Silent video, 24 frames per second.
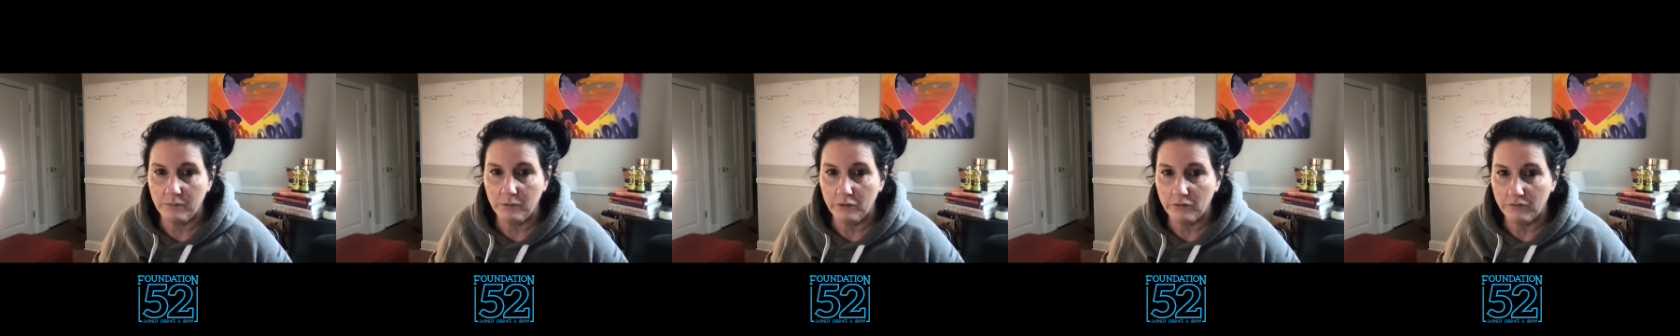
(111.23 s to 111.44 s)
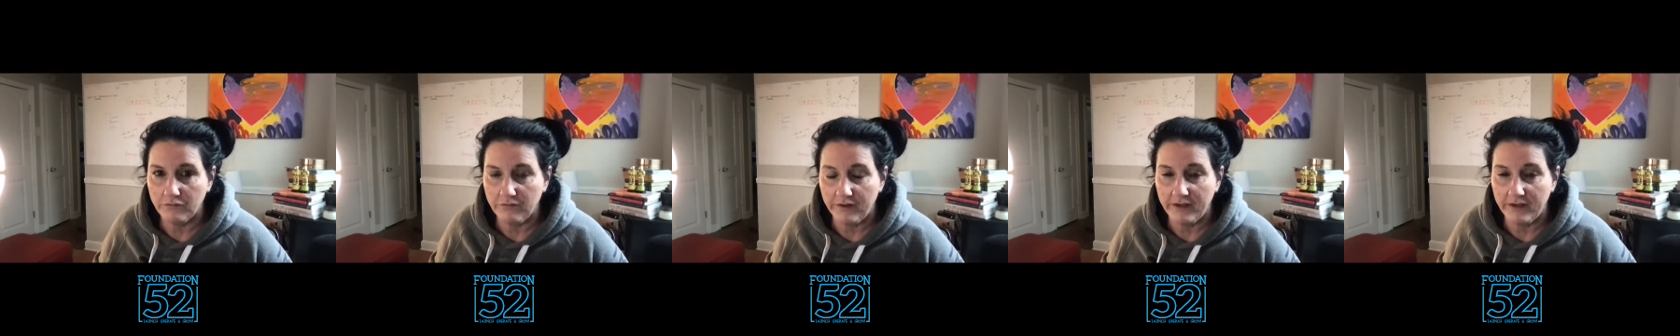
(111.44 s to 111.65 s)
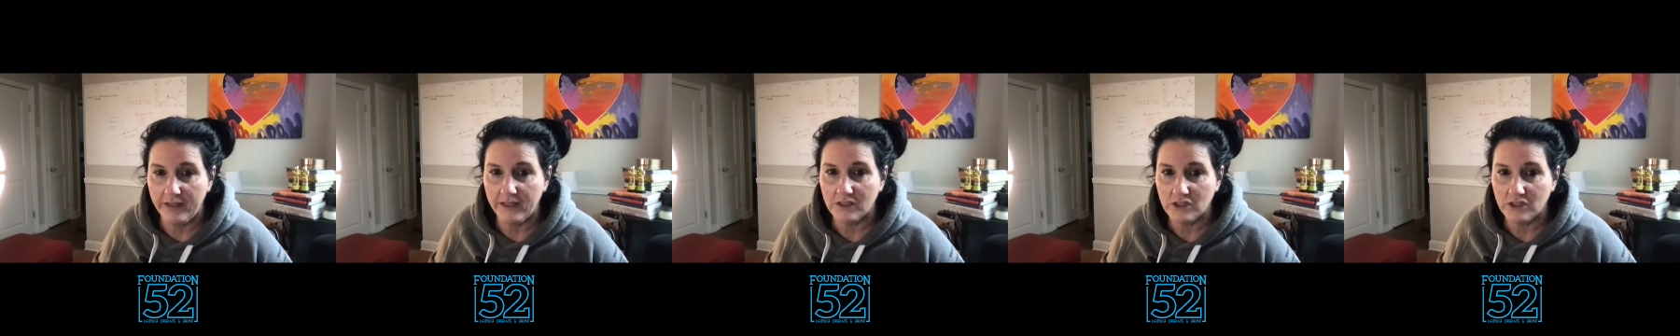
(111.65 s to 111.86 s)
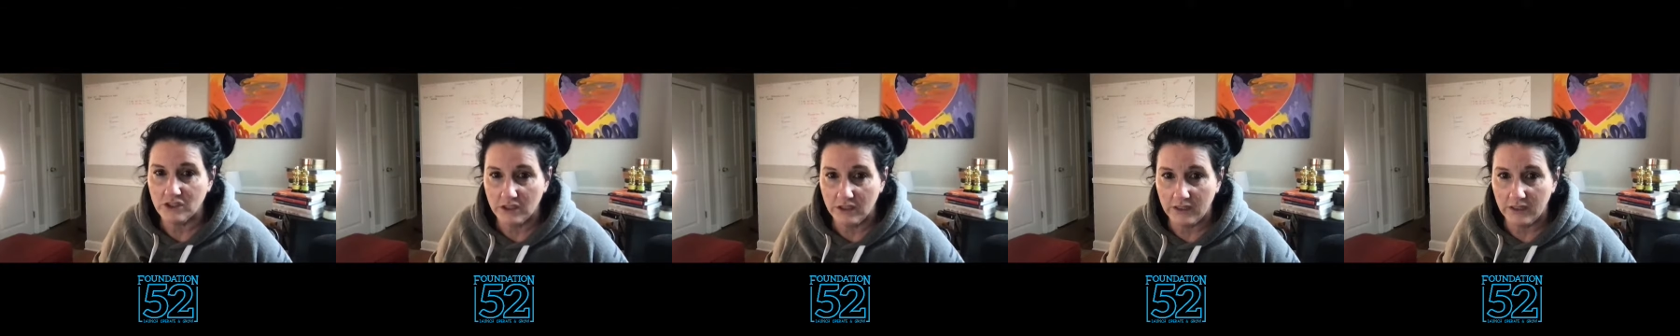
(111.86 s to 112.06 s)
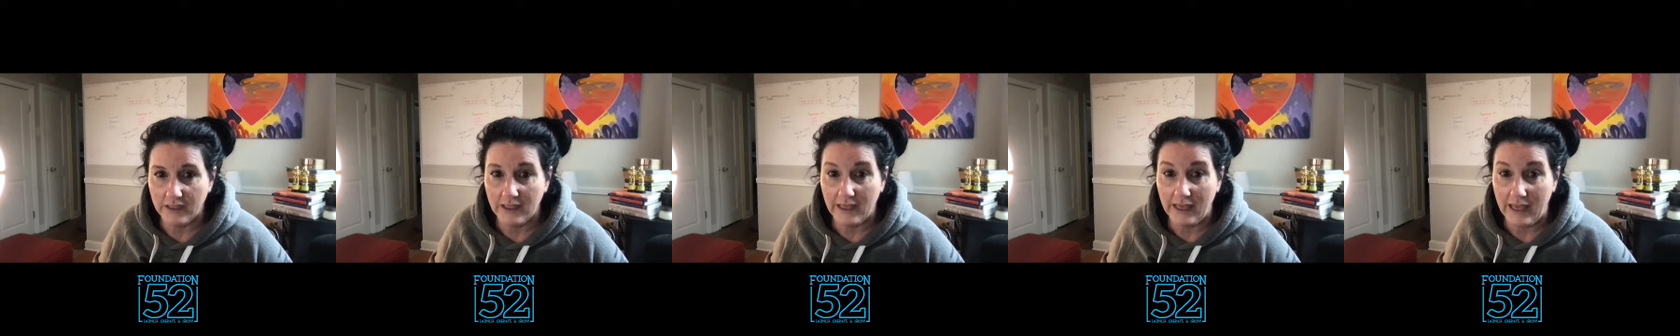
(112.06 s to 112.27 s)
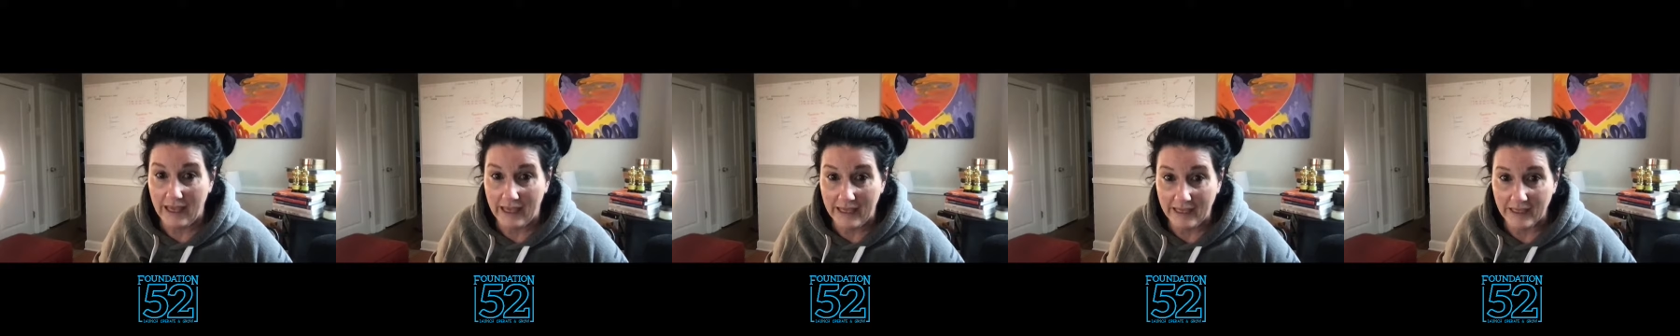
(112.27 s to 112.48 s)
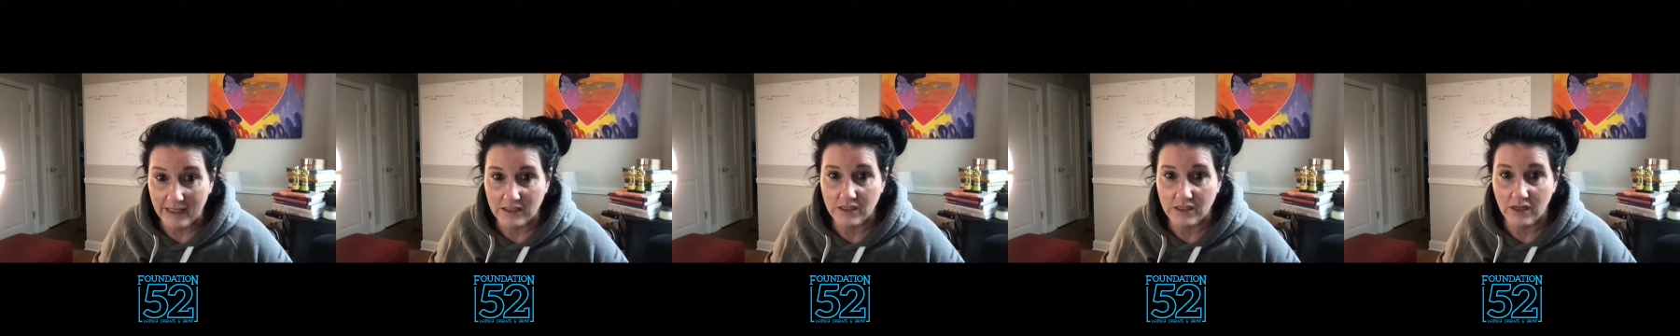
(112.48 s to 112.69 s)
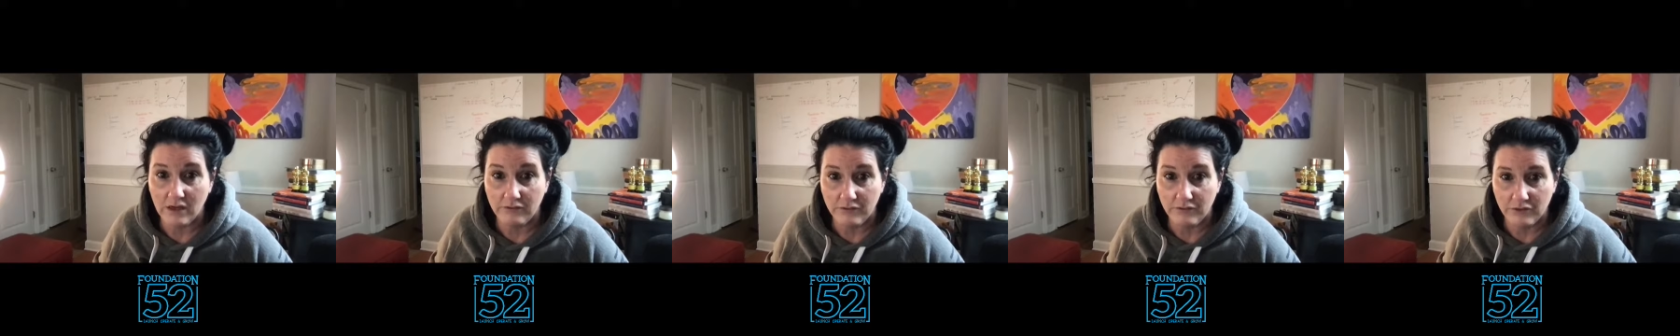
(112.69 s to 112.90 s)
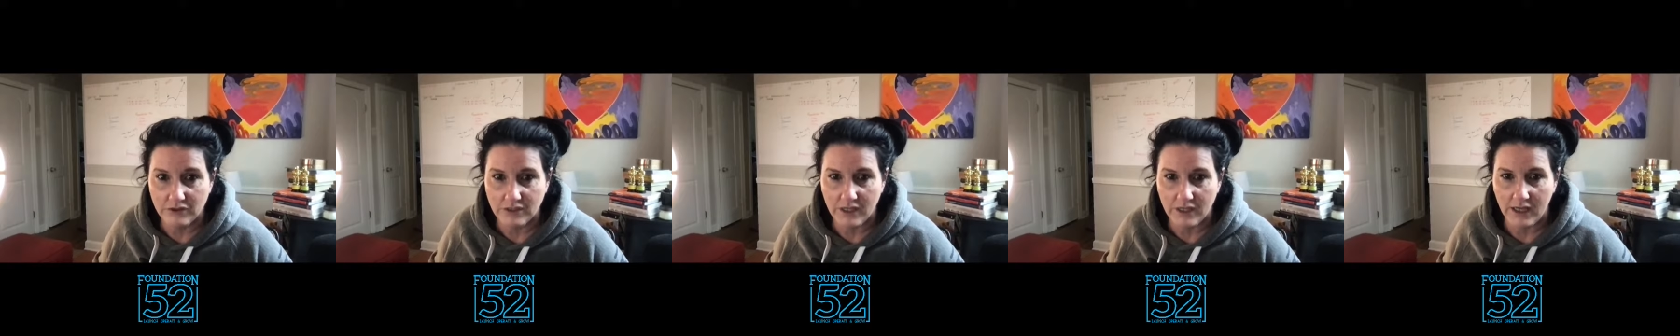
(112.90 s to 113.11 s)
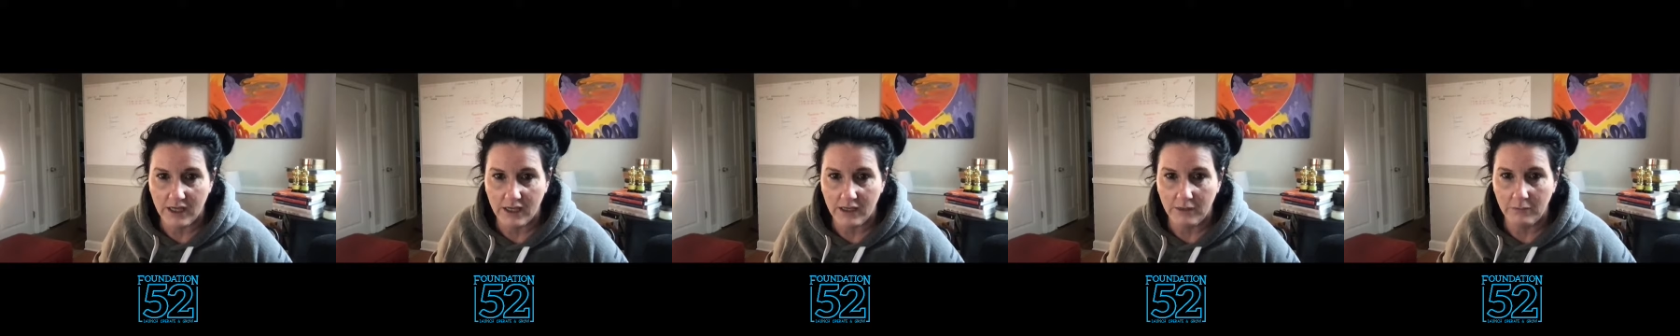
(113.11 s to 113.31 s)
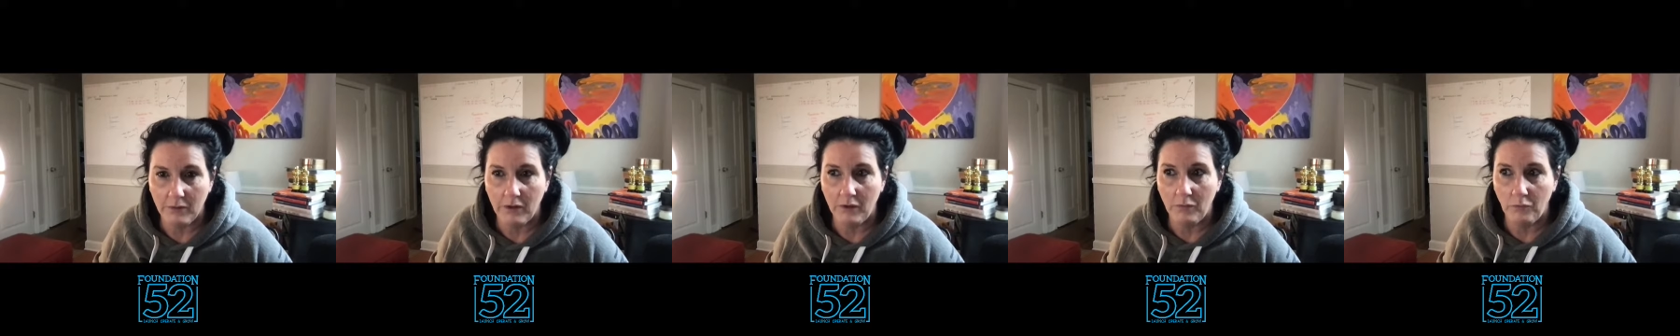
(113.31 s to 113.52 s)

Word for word: both financially and of your time.